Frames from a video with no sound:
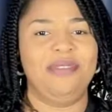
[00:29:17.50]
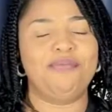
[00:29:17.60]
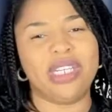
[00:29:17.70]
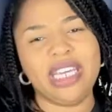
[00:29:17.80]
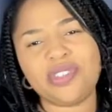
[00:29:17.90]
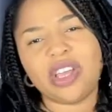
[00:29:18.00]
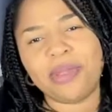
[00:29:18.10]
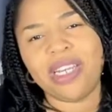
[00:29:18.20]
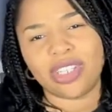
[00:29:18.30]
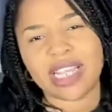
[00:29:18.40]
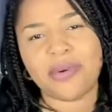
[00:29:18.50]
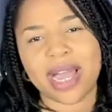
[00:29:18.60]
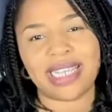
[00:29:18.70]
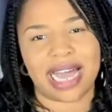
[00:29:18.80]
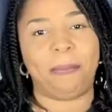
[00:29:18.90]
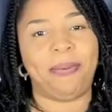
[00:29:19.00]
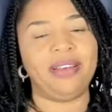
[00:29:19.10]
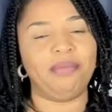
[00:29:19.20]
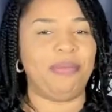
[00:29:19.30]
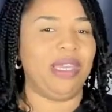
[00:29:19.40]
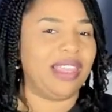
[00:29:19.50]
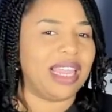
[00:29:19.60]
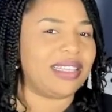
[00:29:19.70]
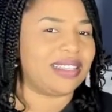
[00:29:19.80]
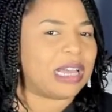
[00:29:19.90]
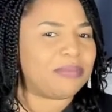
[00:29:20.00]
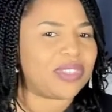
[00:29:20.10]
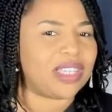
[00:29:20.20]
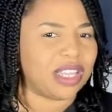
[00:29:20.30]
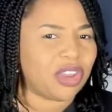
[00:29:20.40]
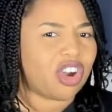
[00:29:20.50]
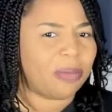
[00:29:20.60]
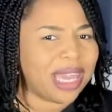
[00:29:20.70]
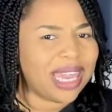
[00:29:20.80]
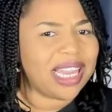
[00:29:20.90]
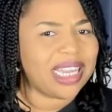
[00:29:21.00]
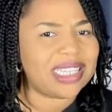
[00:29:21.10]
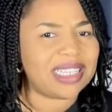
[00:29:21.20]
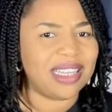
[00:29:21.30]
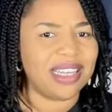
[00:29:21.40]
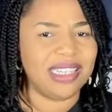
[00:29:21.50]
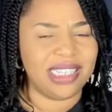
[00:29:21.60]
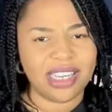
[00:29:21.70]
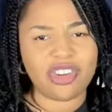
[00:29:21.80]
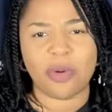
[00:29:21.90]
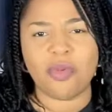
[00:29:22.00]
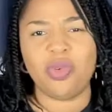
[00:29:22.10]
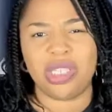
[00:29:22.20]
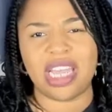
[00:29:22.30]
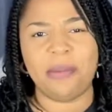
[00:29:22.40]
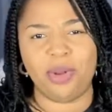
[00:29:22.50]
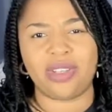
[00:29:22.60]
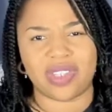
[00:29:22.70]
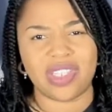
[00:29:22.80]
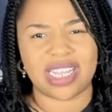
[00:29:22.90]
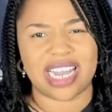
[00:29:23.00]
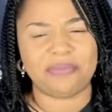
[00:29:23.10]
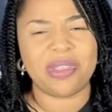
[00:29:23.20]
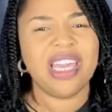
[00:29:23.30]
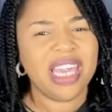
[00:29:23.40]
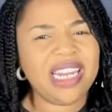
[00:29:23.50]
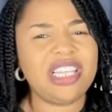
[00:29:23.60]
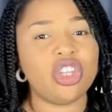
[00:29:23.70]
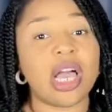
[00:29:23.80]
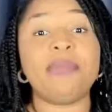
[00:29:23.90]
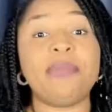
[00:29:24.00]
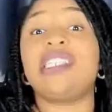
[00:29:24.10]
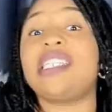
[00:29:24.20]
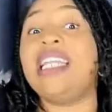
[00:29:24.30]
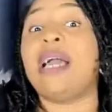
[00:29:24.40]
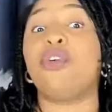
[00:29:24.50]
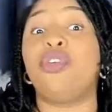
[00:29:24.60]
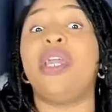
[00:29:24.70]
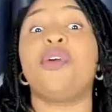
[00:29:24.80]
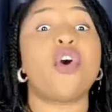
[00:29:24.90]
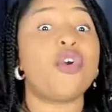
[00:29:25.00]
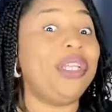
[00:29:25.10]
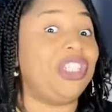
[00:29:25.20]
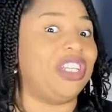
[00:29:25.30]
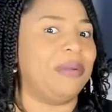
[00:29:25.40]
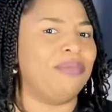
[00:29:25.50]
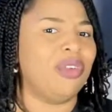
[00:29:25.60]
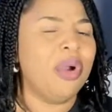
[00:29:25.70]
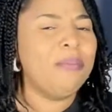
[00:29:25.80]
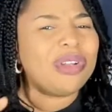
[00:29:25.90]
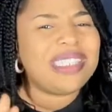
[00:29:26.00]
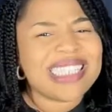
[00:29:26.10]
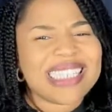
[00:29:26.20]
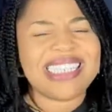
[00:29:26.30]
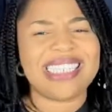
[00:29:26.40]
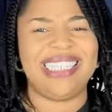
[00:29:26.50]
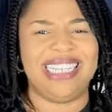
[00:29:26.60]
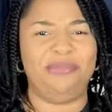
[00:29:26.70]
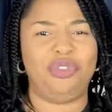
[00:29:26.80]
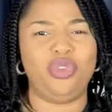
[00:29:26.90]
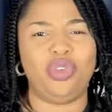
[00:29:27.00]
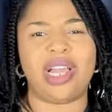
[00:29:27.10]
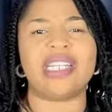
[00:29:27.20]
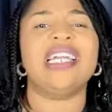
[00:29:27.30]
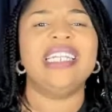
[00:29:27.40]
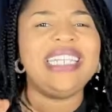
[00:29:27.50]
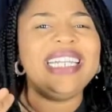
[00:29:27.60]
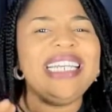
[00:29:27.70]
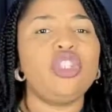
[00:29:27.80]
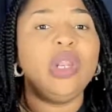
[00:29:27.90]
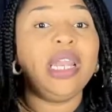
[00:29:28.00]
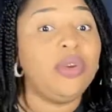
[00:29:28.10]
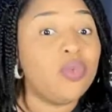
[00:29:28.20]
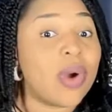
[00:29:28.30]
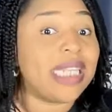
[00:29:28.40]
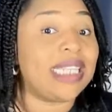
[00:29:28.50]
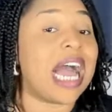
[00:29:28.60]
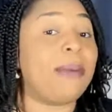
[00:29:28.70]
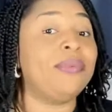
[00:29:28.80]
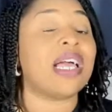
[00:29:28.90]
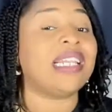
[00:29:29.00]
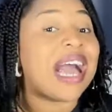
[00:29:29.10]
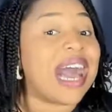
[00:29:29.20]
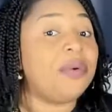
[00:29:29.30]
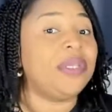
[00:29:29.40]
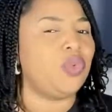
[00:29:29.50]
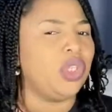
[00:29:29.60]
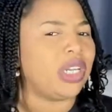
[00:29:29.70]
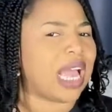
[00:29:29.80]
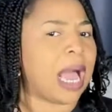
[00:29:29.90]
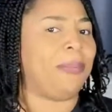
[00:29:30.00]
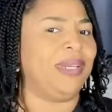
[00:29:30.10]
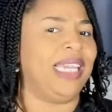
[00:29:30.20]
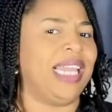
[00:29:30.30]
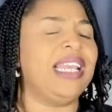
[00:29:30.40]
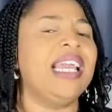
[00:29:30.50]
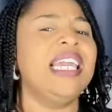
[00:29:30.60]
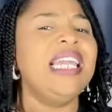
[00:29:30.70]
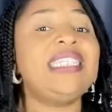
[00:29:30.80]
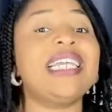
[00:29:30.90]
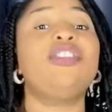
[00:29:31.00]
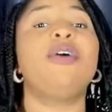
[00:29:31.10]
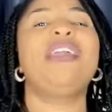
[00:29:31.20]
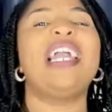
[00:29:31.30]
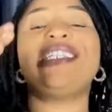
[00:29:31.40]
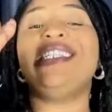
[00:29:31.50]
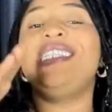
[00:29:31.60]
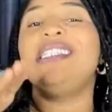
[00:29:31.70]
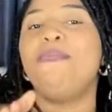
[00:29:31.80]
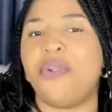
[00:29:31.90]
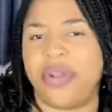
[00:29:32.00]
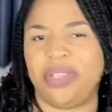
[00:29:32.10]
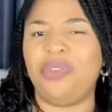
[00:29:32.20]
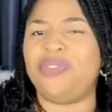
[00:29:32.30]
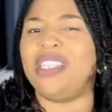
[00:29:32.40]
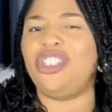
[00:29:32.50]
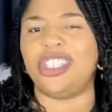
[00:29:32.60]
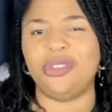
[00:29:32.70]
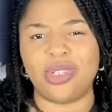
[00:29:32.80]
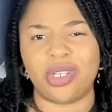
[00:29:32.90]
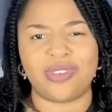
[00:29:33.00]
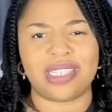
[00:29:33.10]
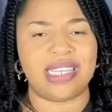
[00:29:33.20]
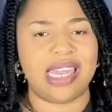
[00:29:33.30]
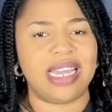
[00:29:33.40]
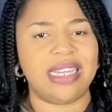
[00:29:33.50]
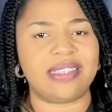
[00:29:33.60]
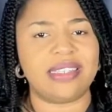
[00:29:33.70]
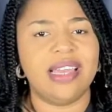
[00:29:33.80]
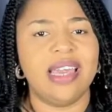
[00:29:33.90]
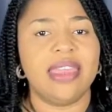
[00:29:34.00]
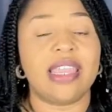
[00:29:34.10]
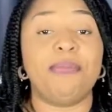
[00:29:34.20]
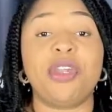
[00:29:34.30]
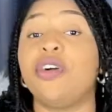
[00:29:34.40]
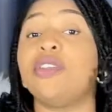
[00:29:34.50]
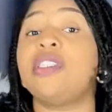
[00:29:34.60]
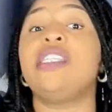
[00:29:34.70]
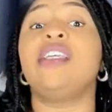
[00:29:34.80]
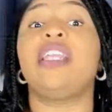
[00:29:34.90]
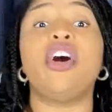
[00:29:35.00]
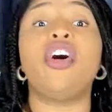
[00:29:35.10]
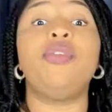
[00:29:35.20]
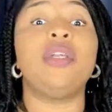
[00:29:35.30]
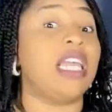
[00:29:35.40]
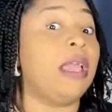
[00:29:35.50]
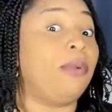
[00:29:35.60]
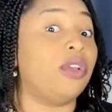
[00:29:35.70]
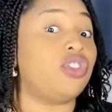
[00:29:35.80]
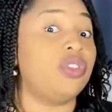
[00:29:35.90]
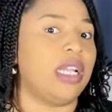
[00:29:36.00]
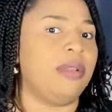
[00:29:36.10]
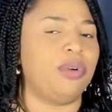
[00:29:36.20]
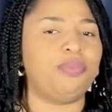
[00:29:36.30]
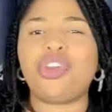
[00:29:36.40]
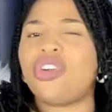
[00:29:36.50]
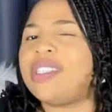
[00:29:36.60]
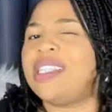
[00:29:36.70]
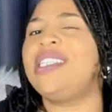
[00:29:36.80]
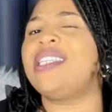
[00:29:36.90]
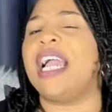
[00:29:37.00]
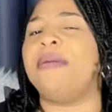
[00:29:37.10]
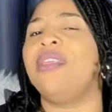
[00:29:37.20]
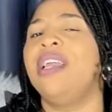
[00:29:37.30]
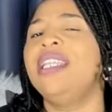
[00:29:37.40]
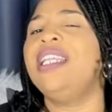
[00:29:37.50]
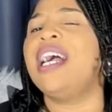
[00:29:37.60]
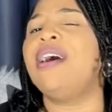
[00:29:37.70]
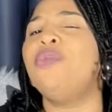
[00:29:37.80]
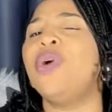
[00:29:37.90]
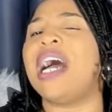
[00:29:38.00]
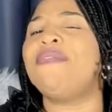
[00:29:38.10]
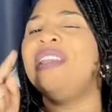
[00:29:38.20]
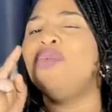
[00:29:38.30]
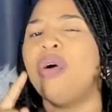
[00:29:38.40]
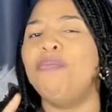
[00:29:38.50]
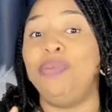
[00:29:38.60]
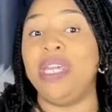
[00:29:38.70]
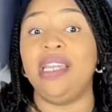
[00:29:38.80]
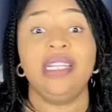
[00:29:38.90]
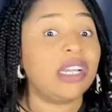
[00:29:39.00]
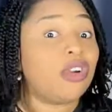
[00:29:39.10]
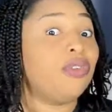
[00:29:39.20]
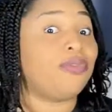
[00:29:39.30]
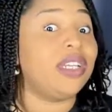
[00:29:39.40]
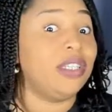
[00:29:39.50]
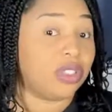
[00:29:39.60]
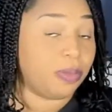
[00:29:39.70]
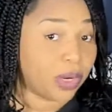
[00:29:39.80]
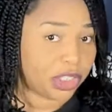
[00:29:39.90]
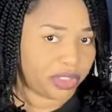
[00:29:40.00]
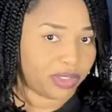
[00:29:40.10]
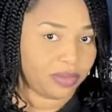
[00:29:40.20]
But if something otherwise happened, maybe in the exams, they didn't come A's, they didn't come home with A+ this time, I'm not saying I'm going to encourage them, but teach them to know that they need to learn why it happened and how it will not happen again, instead of getting depressed. We've seen children over the years that because they're always A+ students, but because this time we're having 1B, they're going to fall into depression.